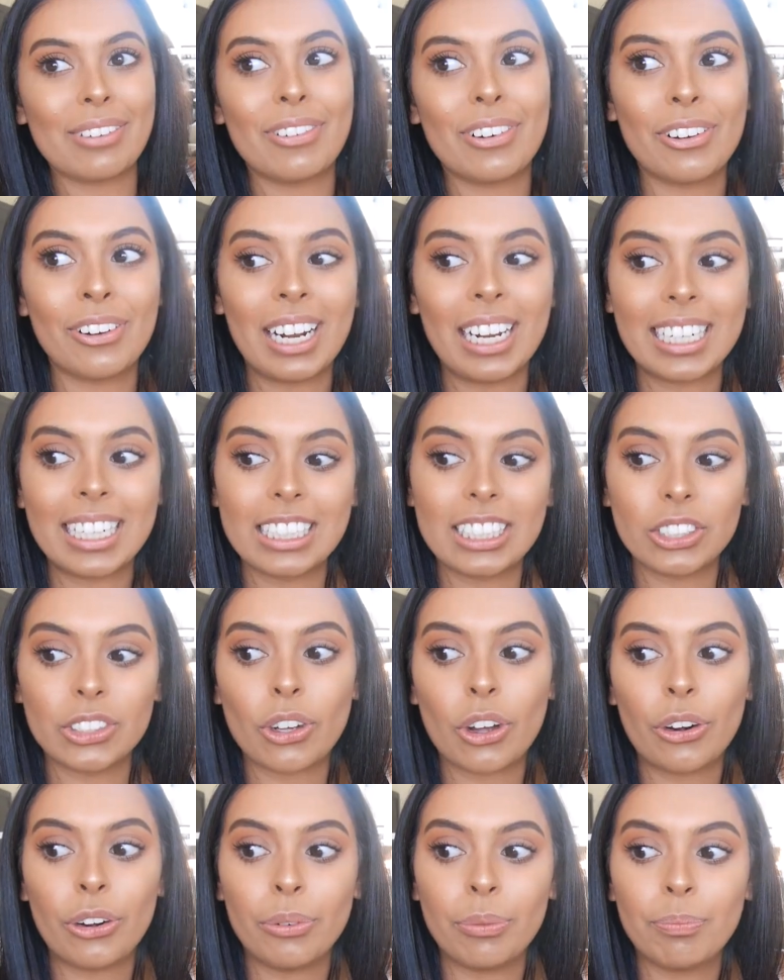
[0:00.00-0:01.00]
I feel like it's
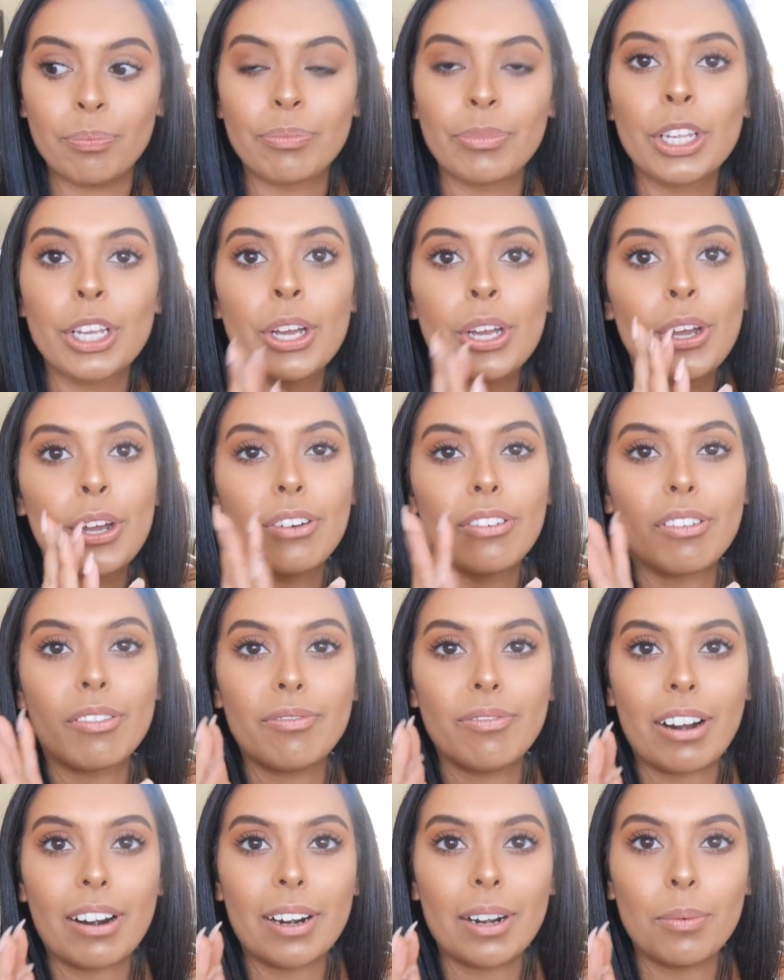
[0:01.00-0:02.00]
gone
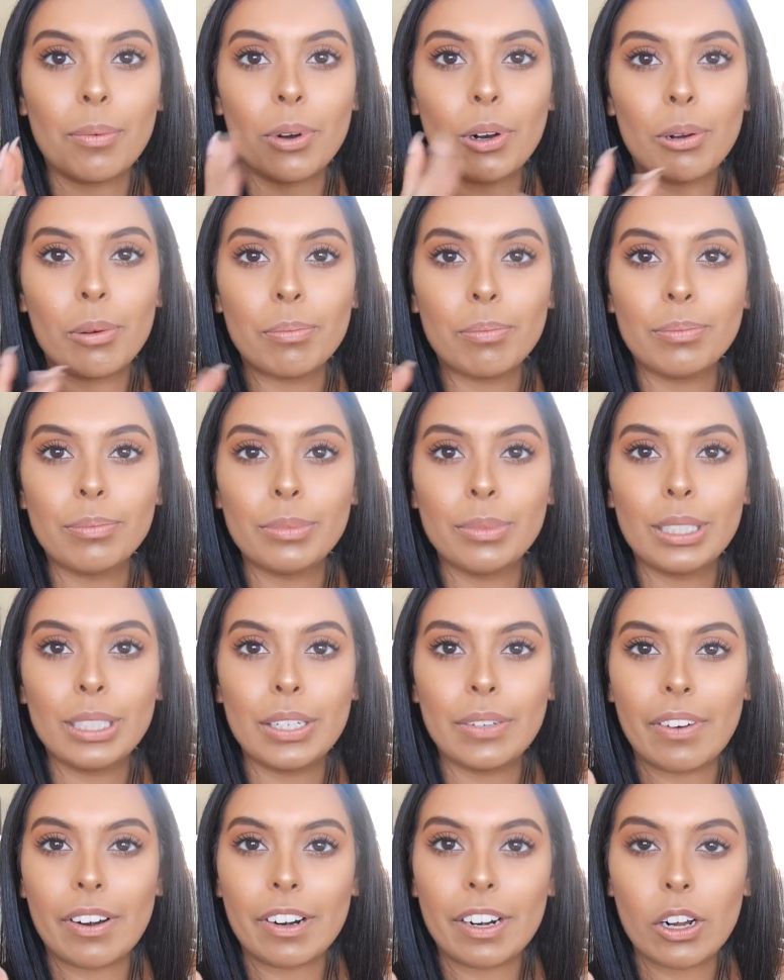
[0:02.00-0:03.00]
from very warm
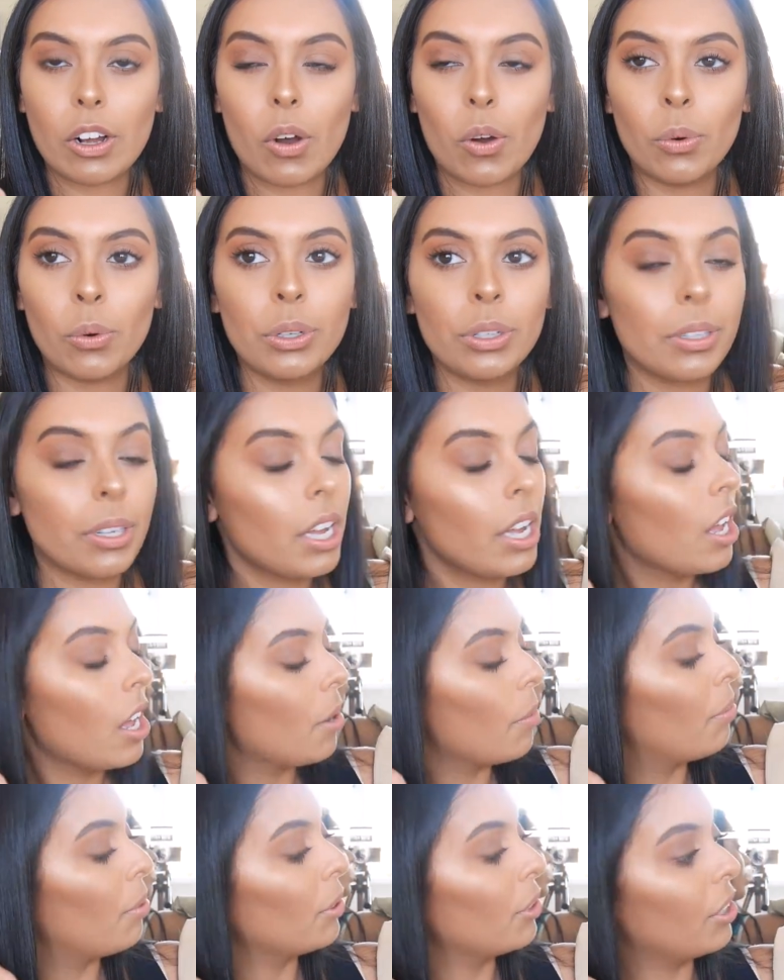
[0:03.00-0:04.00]
to very cold
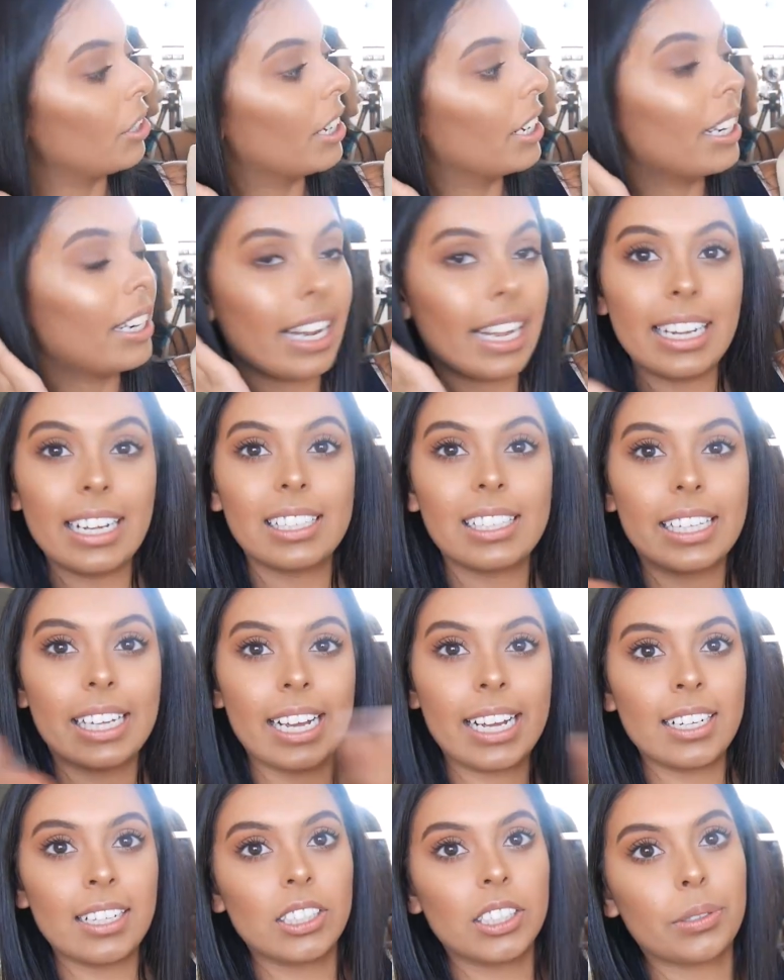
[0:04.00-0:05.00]
but you can layer
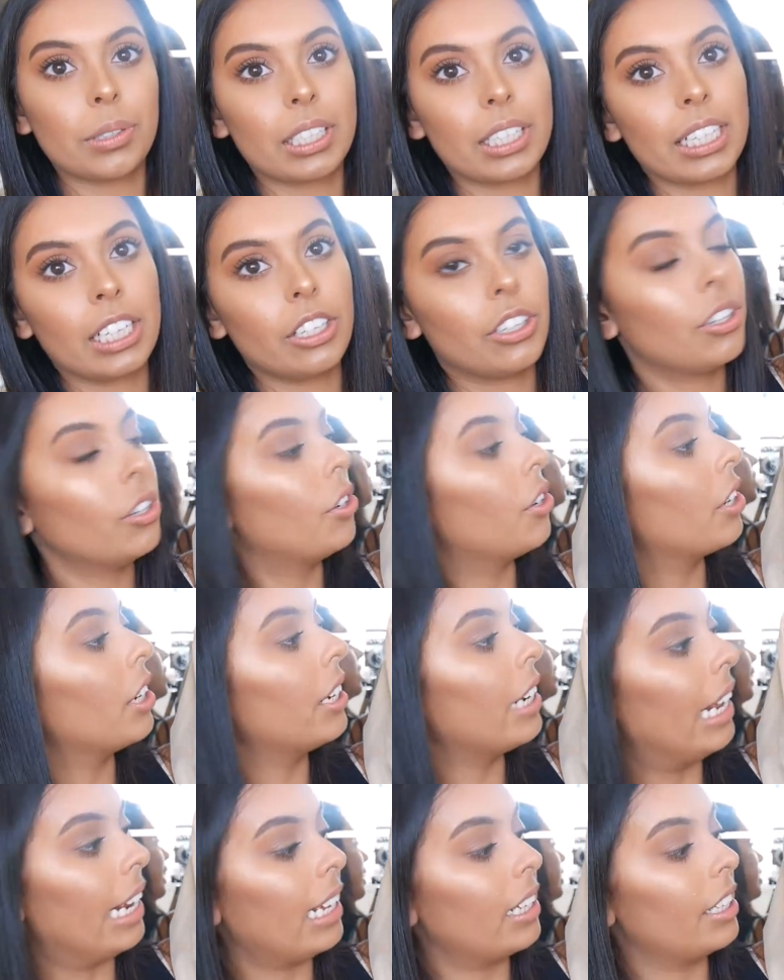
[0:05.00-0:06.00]
things so I think you
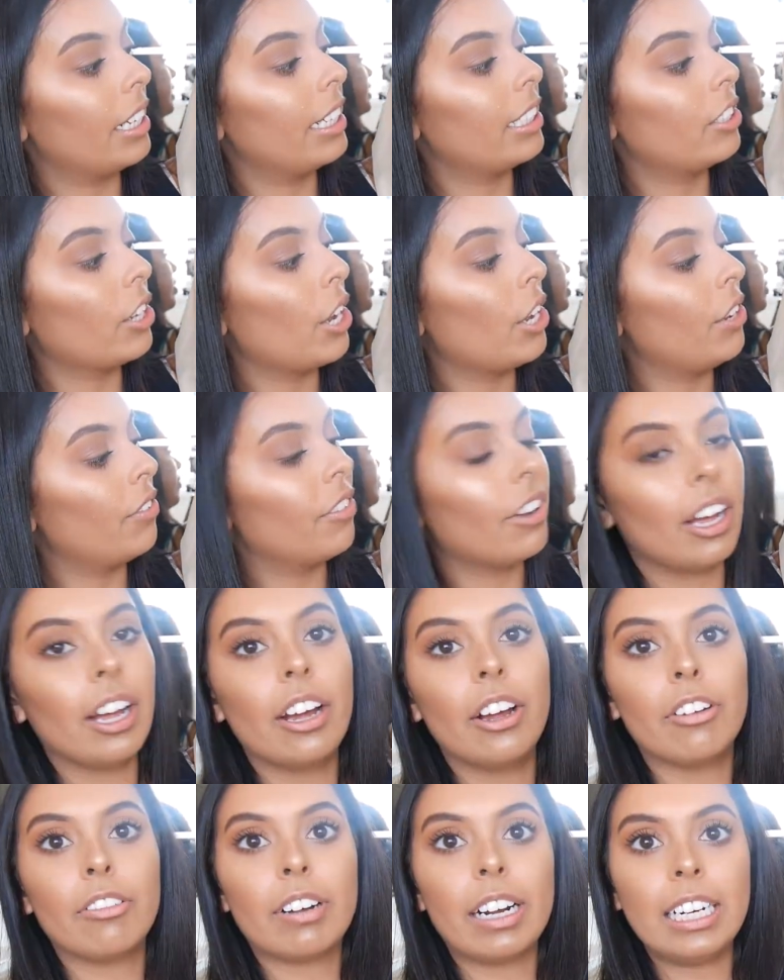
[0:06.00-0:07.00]
can layer this
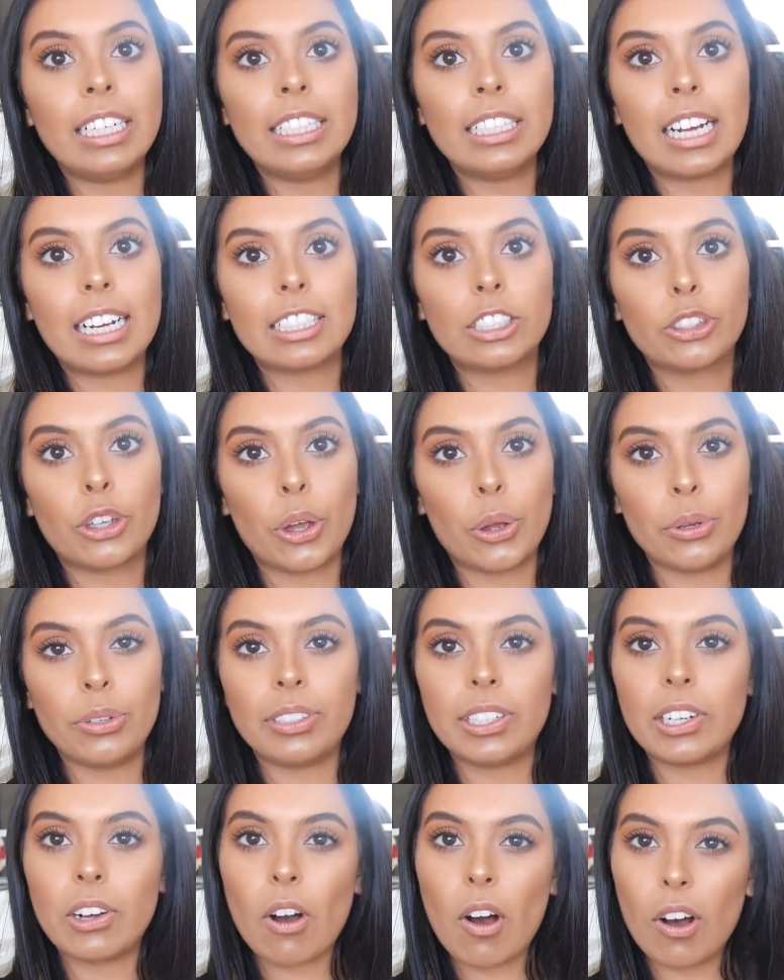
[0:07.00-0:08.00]
over a really nice
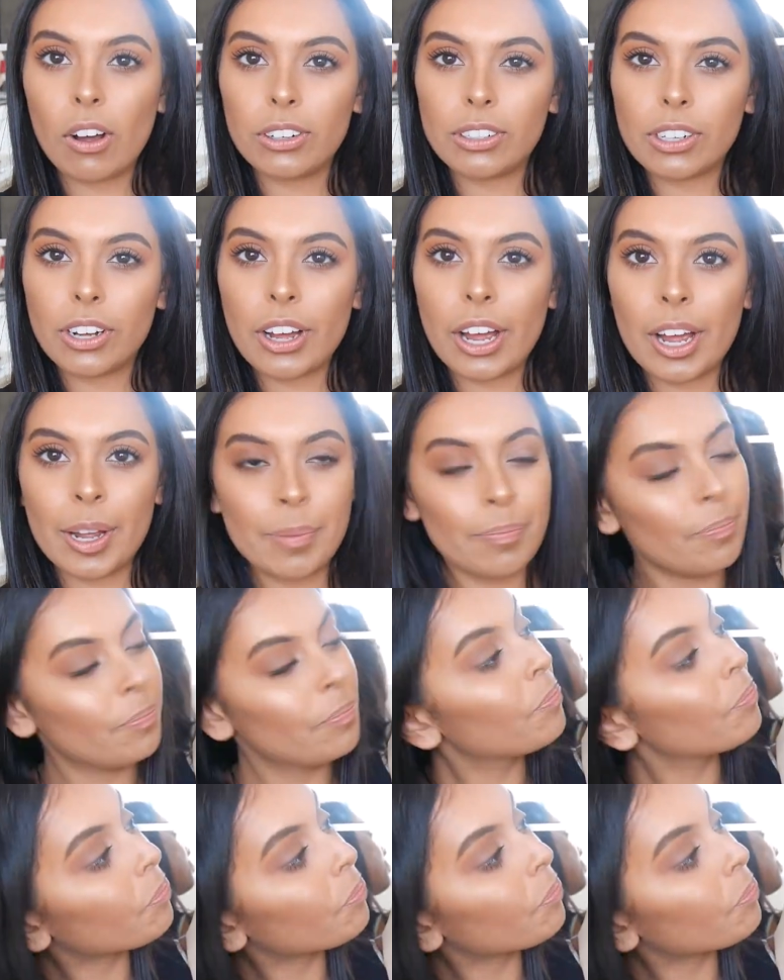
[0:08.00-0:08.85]
cozy cardigan